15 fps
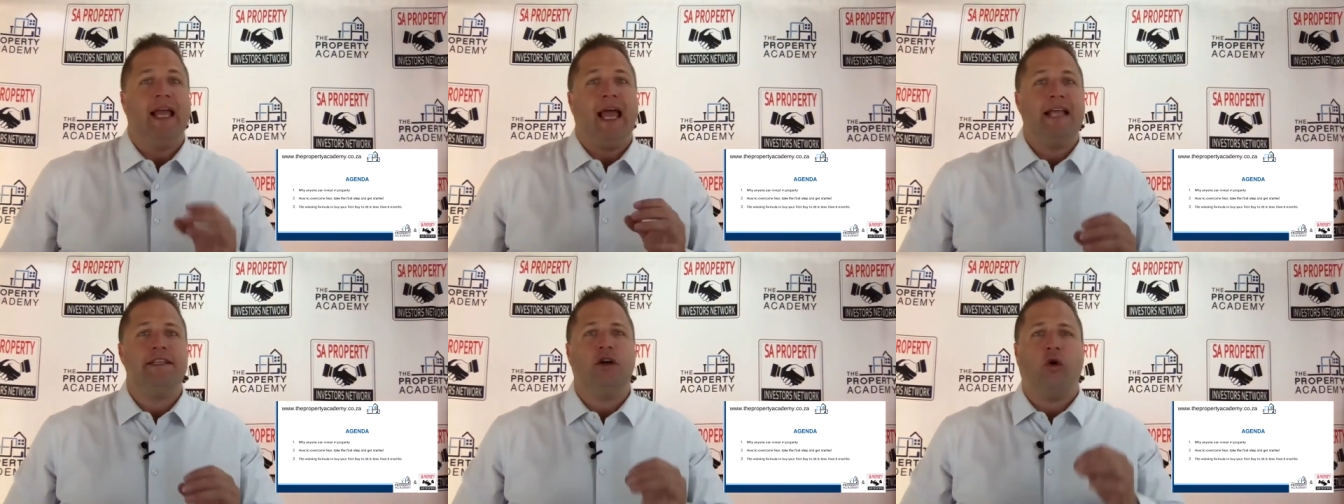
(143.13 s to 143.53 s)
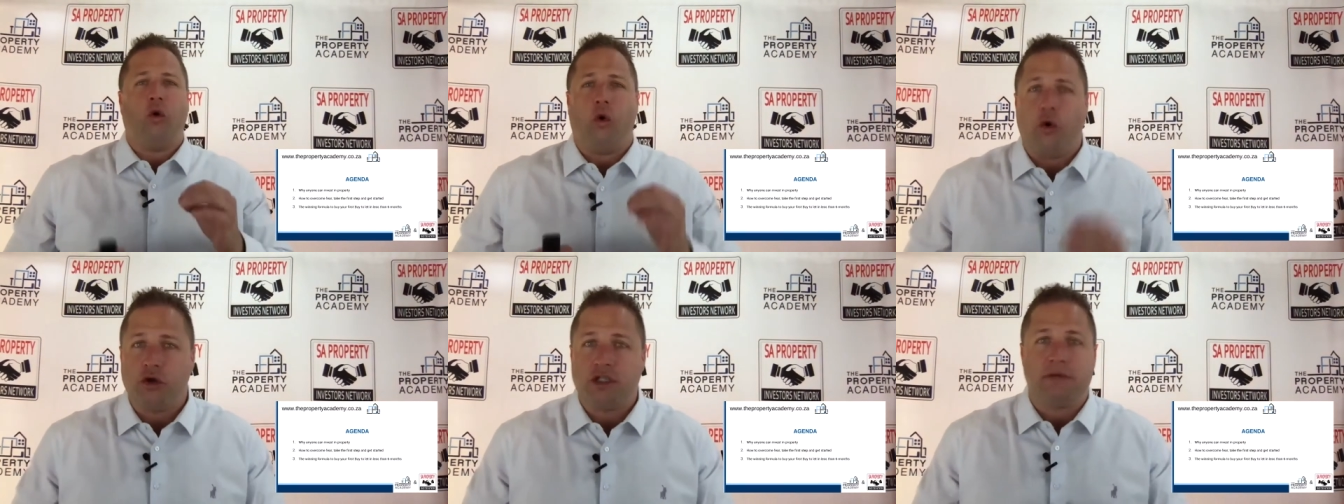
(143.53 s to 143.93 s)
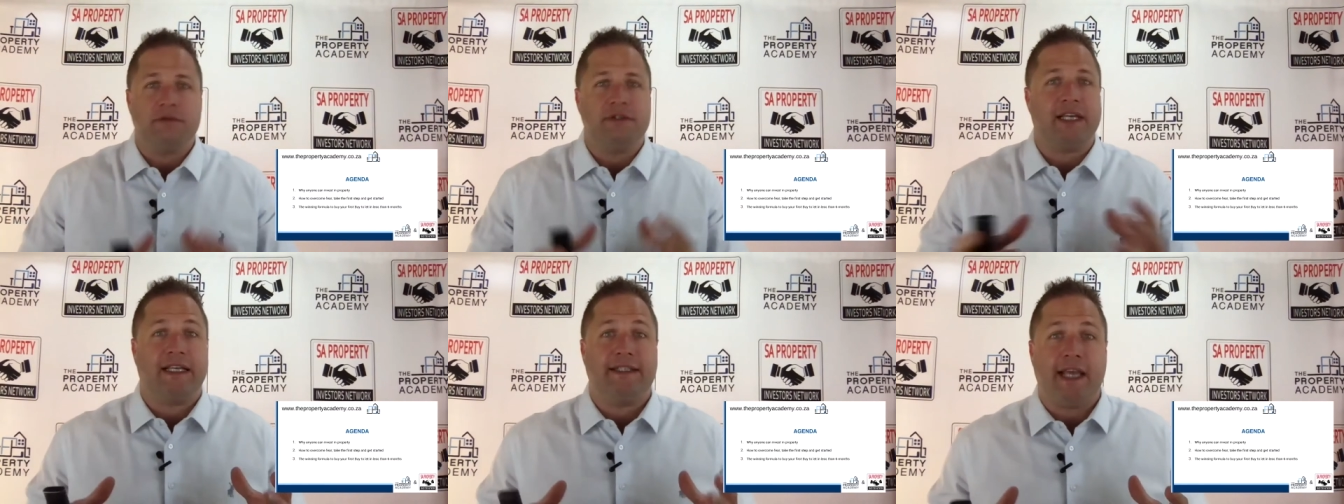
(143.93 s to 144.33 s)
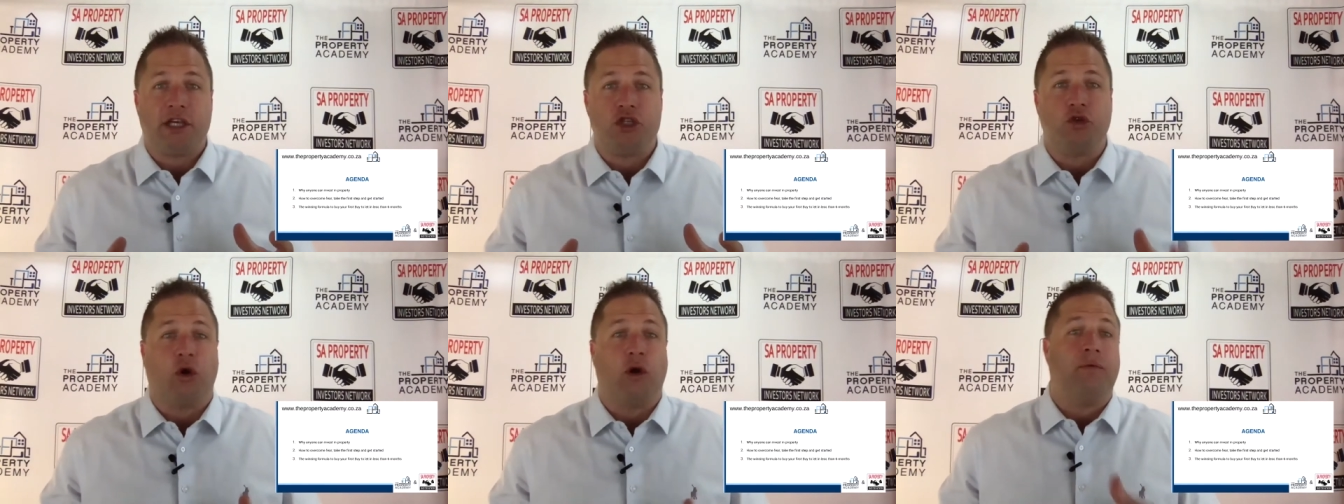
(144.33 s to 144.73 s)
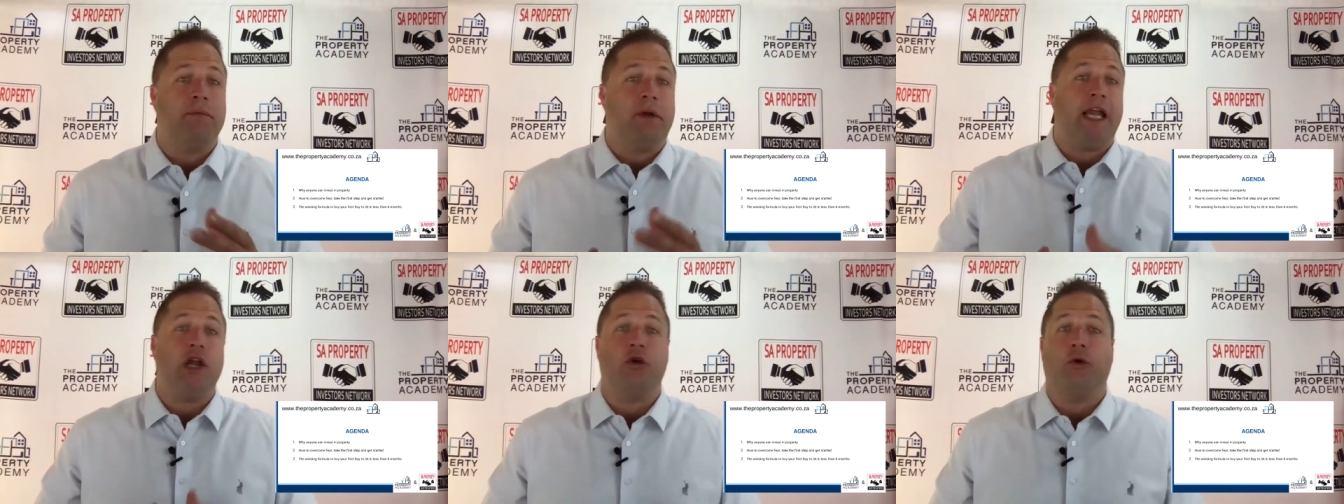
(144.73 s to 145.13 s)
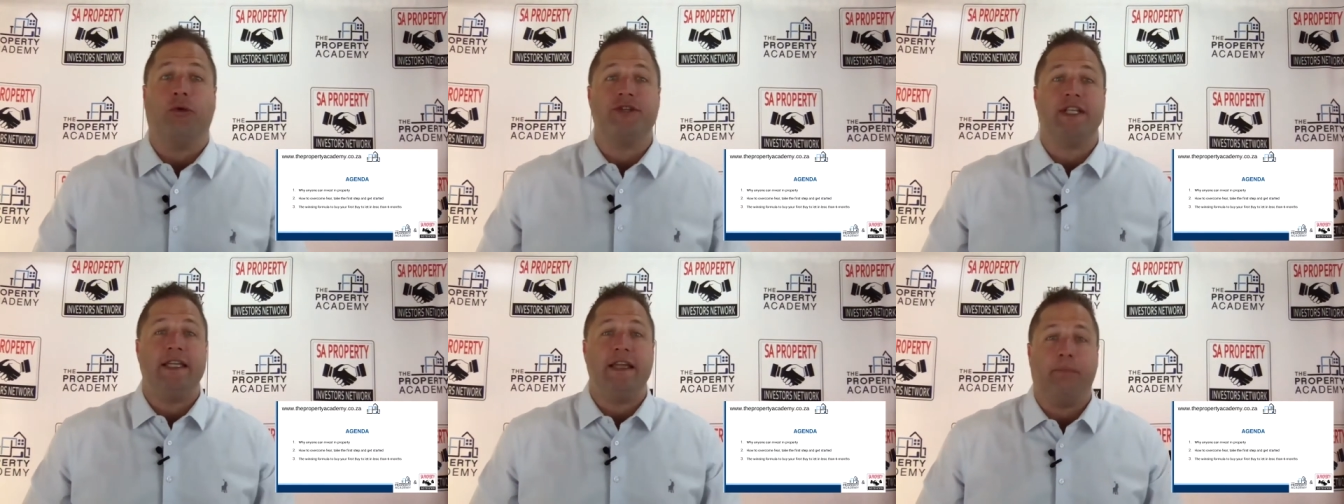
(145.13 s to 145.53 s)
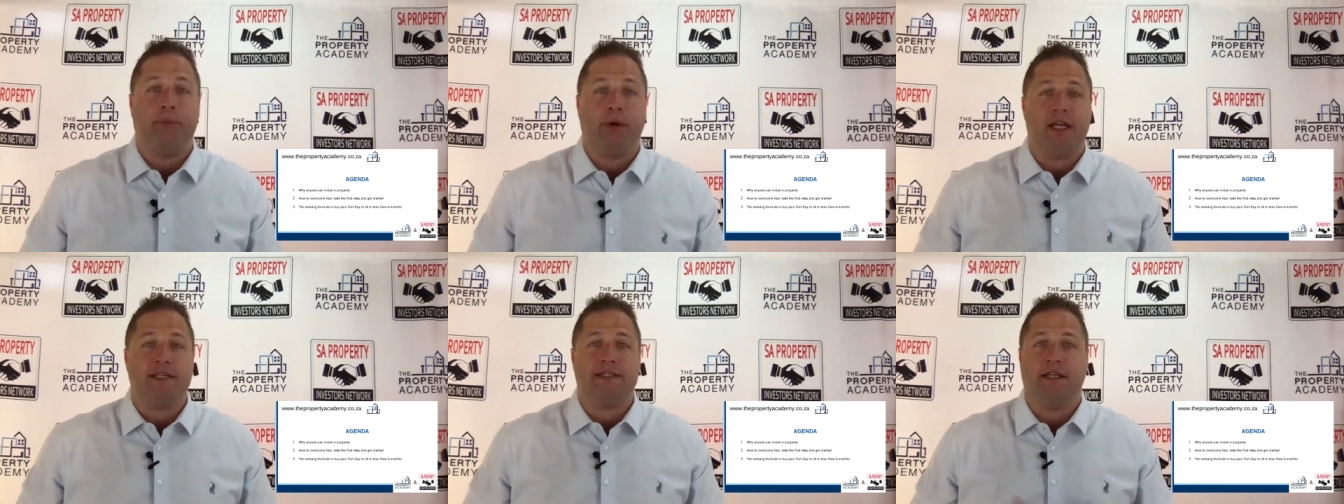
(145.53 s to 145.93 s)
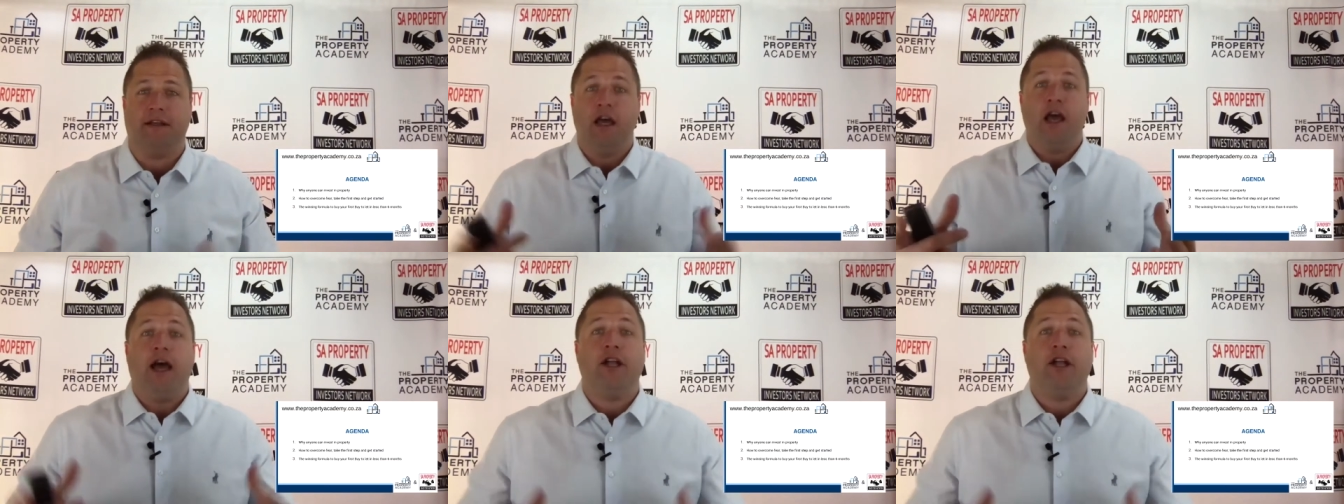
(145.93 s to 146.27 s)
is an awesome success story from a lady called Taneal Peterson,